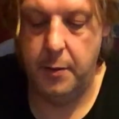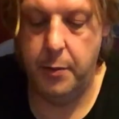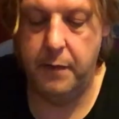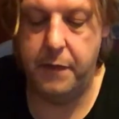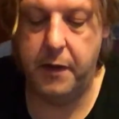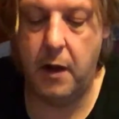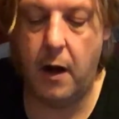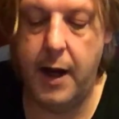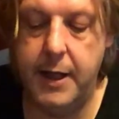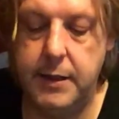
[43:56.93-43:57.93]
But for the
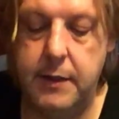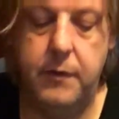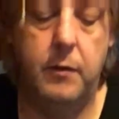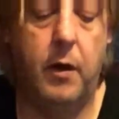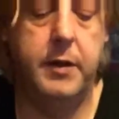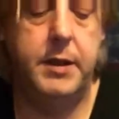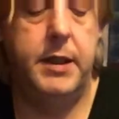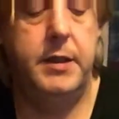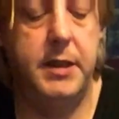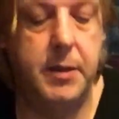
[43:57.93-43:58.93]
guys, if you're
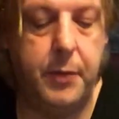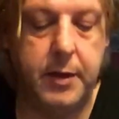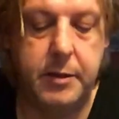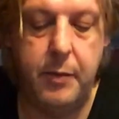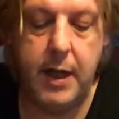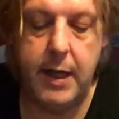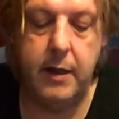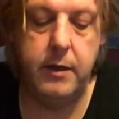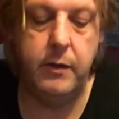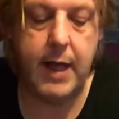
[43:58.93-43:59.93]
watching, there's a possibility that you